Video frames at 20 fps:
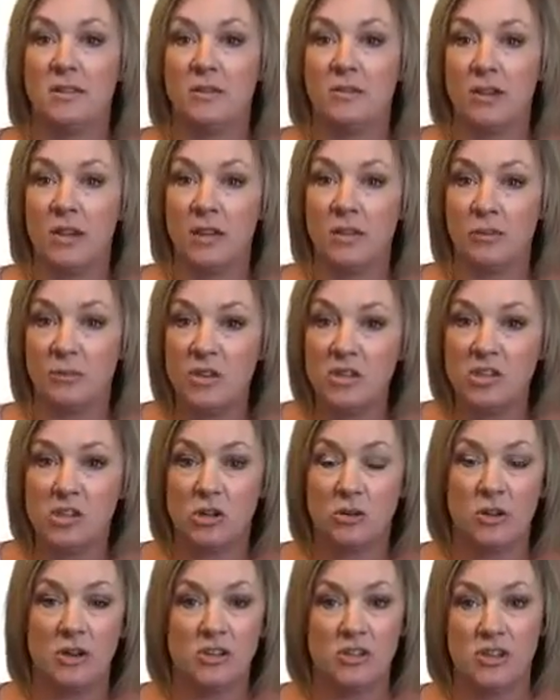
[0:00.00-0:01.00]
So get 3
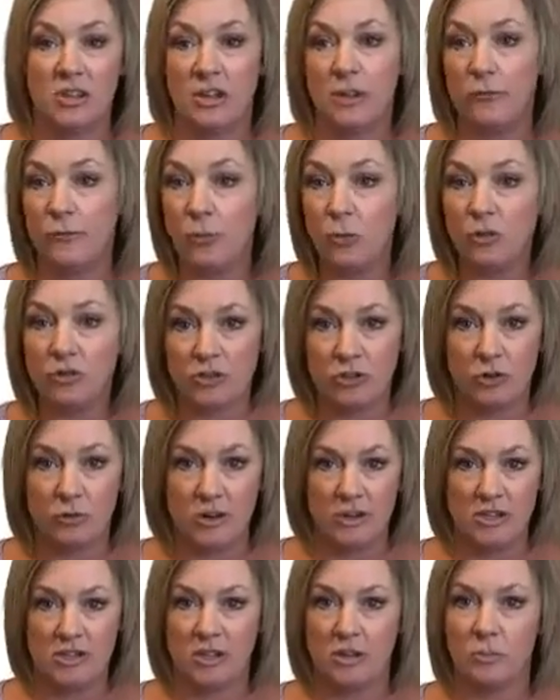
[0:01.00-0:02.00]
generation, get 4
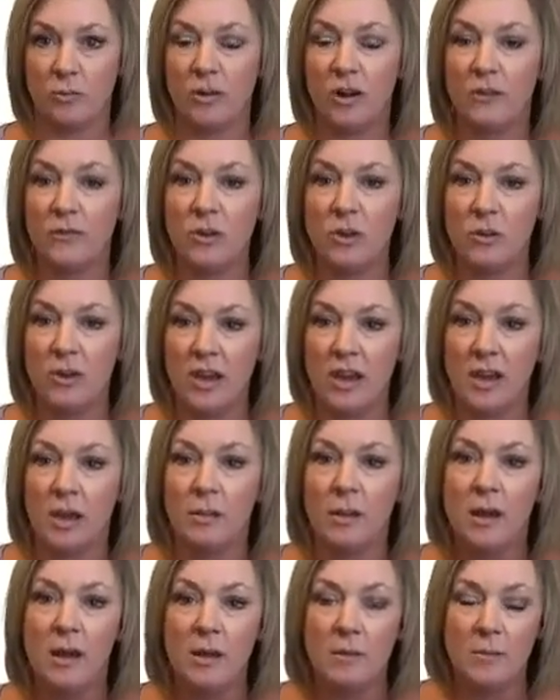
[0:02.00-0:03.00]
generation, whatever you
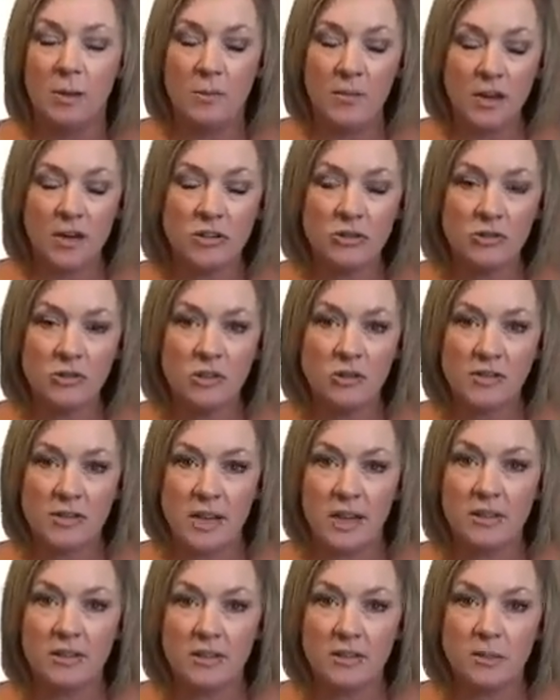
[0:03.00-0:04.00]
can, but make sure you
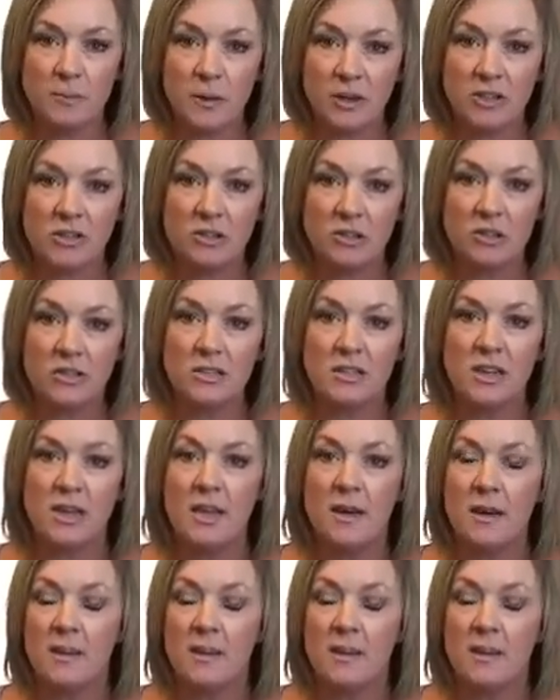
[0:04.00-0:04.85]
take those pictures,